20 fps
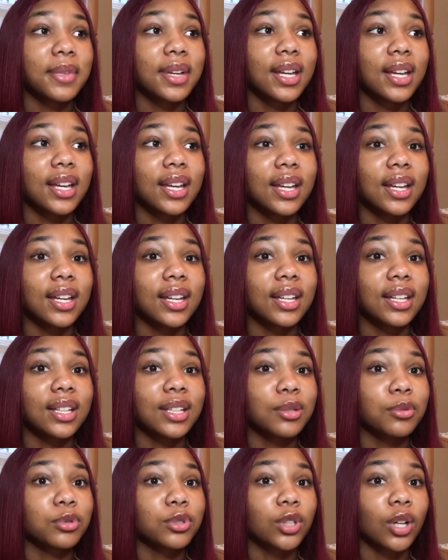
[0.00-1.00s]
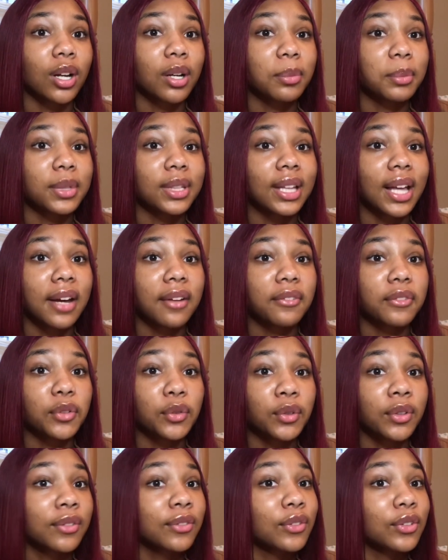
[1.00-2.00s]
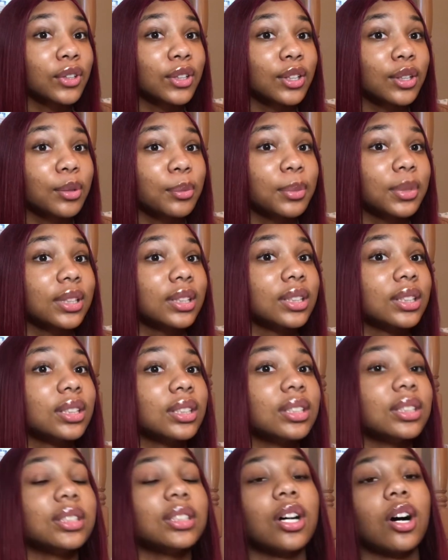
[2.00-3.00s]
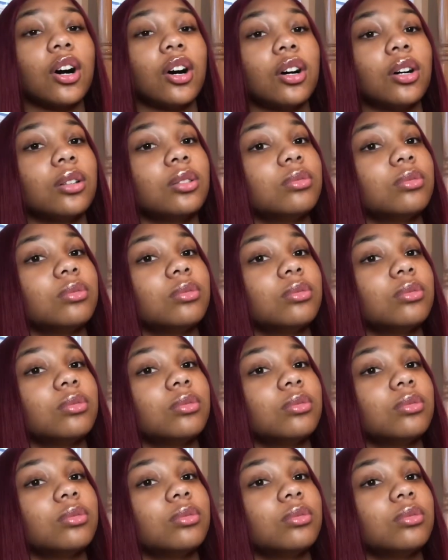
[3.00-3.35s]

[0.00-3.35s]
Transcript: and he was trying to be like for real, but y'all,